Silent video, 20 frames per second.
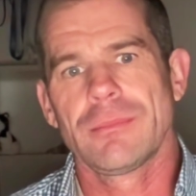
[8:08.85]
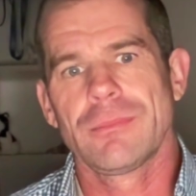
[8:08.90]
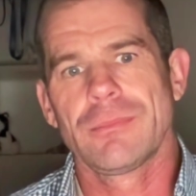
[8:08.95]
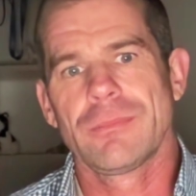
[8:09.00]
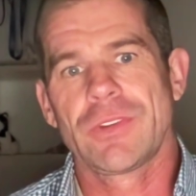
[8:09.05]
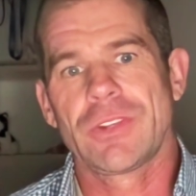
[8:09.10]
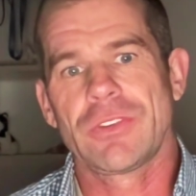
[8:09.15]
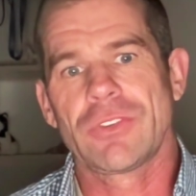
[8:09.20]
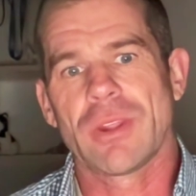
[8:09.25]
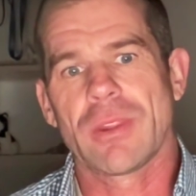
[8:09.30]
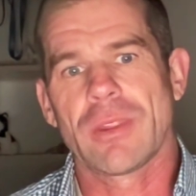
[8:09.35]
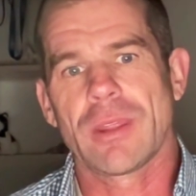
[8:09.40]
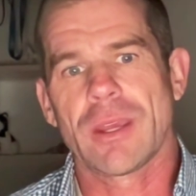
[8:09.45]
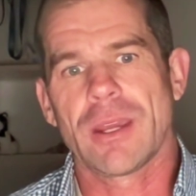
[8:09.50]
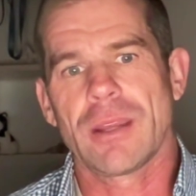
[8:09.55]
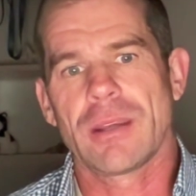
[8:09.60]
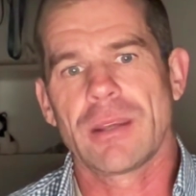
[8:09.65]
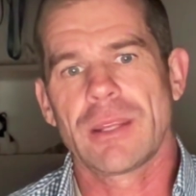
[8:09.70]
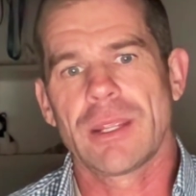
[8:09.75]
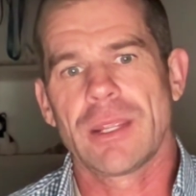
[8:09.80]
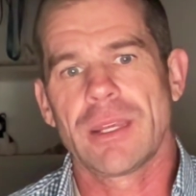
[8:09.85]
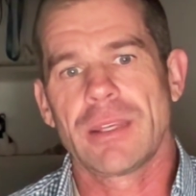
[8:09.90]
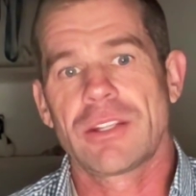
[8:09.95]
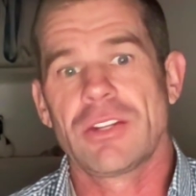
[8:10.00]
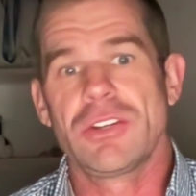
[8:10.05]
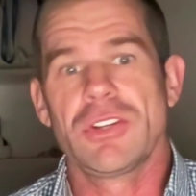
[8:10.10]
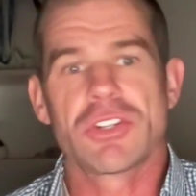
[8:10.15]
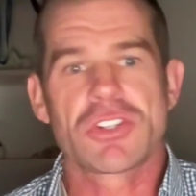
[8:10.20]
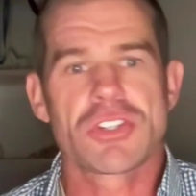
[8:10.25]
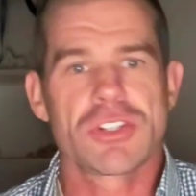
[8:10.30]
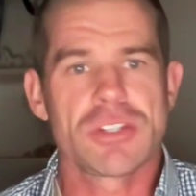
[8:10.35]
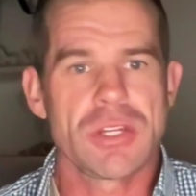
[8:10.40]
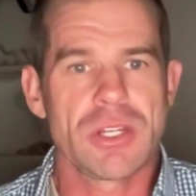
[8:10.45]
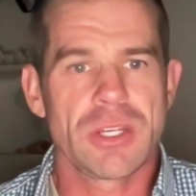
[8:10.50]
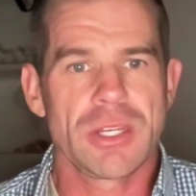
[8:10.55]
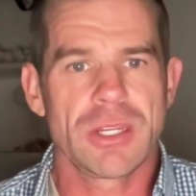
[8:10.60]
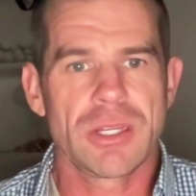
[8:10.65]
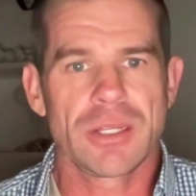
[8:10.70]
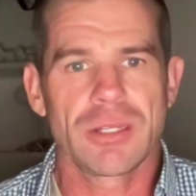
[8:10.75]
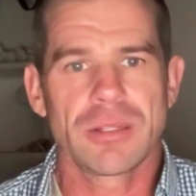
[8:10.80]
things like that, and
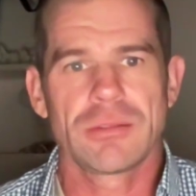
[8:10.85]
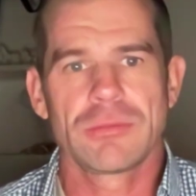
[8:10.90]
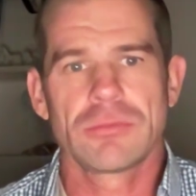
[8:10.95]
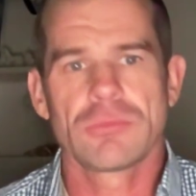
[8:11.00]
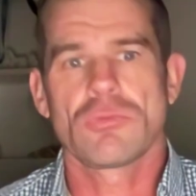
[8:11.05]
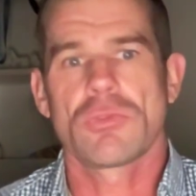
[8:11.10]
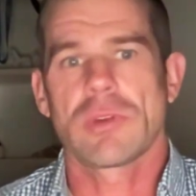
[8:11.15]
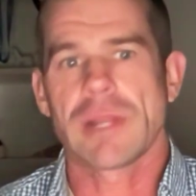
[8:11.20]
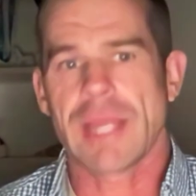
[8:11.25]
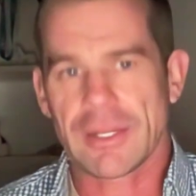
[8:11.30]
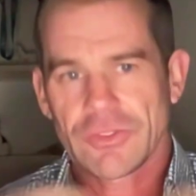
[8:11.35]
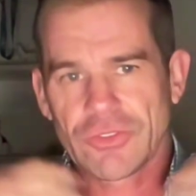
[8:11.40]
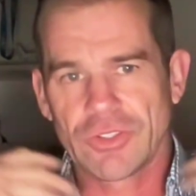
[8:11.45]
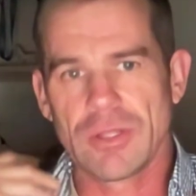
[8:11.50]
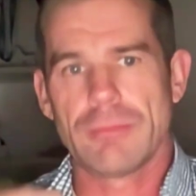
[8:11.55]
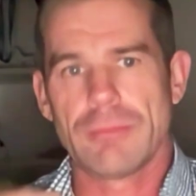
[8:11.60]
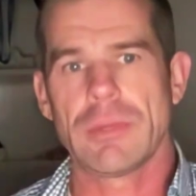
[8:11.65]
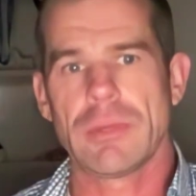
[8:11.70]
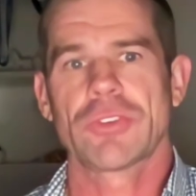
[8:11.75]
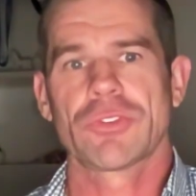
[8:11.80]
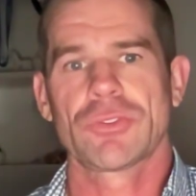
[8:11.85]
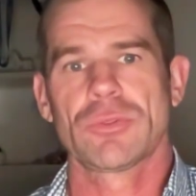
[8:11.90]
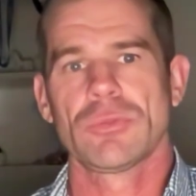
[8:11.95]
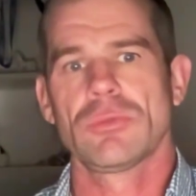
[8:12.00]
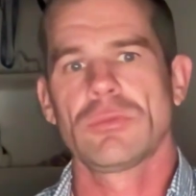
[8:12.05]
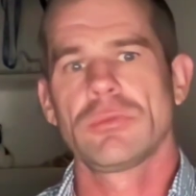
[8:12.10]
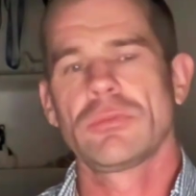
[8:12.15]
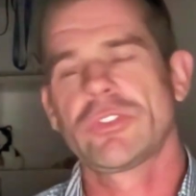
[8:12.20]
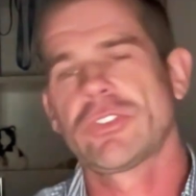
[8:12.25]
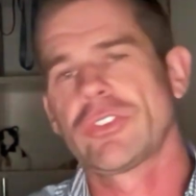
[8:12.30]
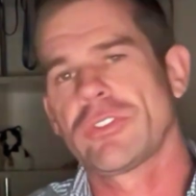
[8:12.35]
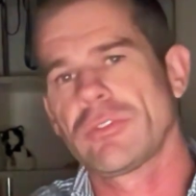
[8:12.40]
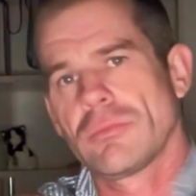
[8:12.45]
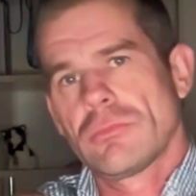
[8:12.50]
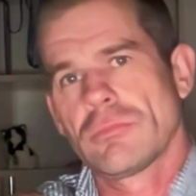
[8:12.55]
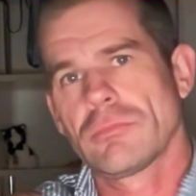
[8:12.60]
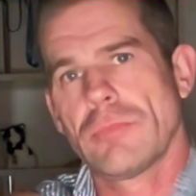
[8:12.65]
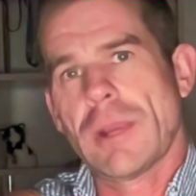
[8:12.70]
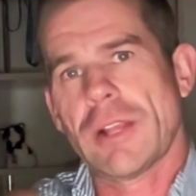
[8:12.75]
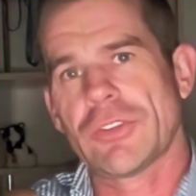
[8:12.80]
conditioning, relaxing the muscles,
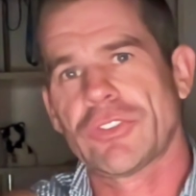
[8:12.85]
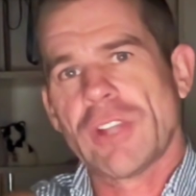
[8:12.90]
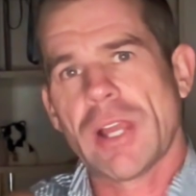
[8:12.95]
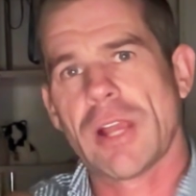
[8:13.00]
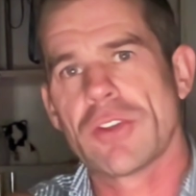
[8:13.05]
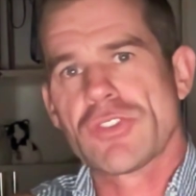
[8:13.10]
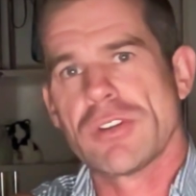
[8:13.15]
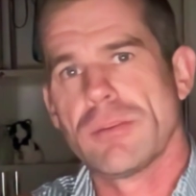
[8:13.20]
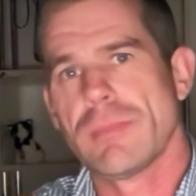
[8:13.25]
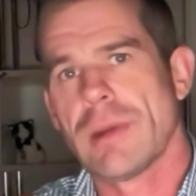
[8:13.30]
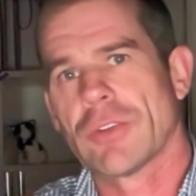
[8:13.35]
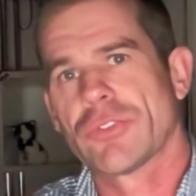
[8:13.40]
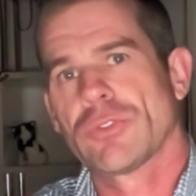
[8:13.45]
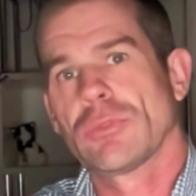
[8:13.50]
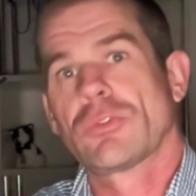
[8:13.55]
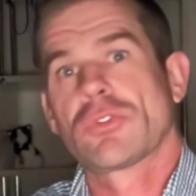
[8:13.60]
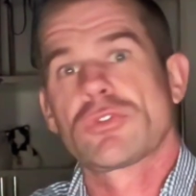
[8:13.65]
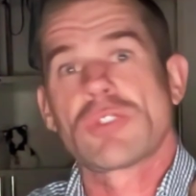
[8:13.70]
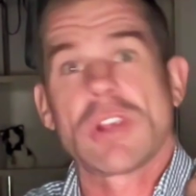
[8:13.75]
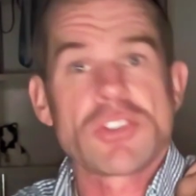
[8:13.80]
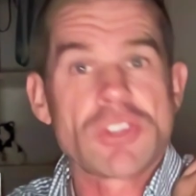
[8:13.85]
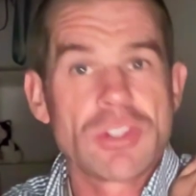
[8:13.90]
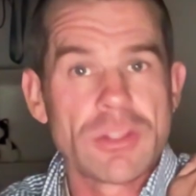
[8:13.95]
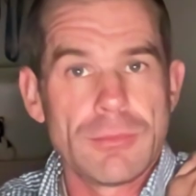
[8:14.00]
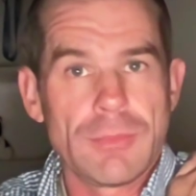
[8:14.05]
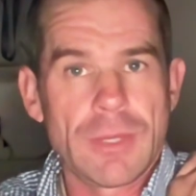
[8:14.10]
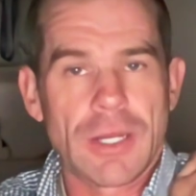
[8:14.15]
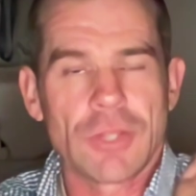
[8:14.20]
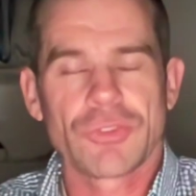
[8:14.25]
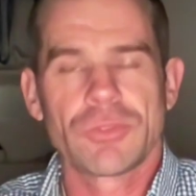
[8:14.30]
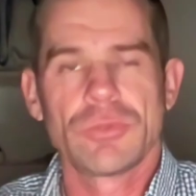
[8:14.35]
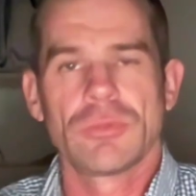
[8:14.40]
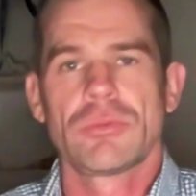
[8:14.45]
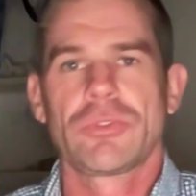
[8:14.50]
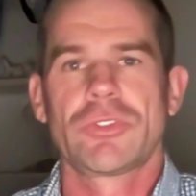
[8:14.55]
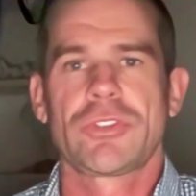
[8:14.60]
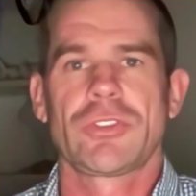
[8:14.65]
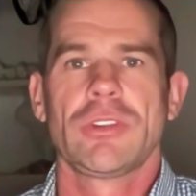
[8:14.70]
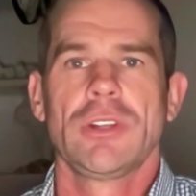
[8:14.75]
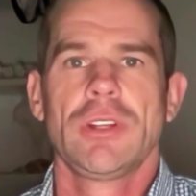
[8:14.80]
massaging the muscles, stretching the
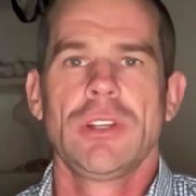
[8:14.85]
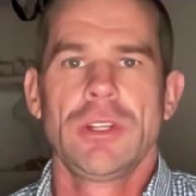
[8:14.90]
muscles,